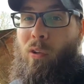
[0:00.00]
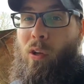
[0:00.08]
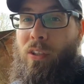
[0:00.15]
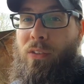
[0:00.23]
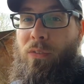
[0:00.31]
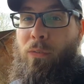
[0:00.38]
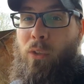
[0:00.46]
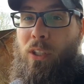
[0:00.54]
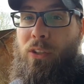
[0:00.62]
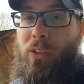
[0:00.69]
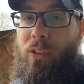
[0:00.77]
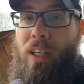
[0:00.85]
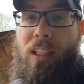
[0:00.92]
loss of
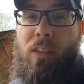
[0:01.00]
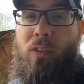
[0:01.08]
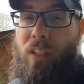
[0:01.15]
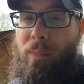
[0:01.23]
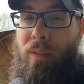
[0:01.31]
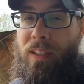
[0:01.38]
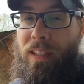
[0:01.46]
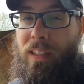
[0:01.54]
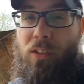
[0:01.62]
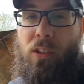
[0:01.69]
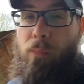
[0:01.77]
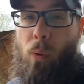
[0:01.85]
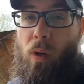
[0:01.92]
footage or any of those type of things that
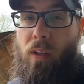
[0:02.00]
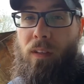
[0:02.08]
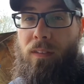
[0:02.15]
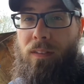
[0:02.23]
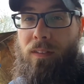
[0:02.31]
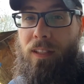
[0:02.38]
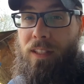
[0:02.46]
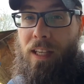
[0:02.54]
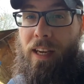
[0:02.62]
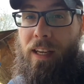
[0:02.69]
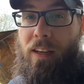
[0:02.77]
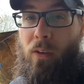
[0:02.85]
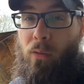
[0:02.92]
could spoil a
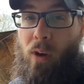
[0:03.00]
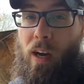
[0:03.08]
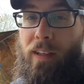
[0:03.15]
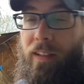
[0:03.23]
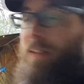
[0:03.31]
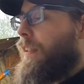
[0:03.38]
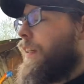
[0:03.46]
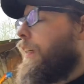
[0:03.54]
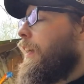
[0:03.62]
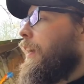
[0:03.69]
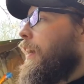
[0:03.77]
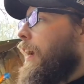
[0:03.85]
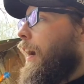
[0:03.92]
day of riding.
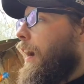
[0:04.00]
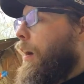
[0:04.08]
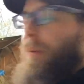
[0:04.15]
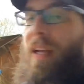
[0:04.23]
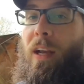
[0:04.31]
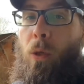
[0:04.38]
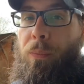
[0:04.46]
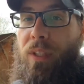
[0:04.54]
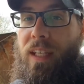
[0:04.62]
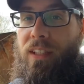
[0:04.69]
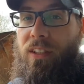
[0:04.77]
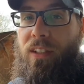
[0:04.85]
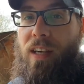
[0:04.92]
But yeah, I hope you
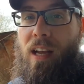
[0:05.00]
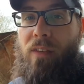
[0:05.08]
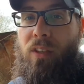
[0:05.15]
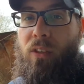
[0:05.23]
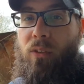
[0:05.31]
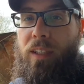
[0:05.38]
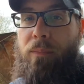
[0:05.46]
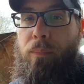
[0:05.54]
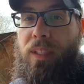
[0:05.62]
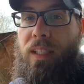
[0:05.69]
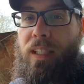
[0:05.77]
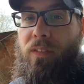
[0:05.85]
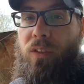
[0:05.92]
guys are having a great
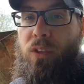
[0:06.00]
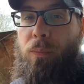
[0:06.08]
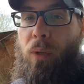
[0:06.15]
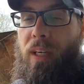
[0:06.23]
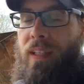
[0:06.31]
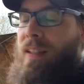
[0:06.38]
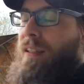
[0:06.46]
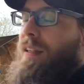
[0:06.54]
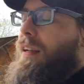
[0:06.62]
beginning of the spring.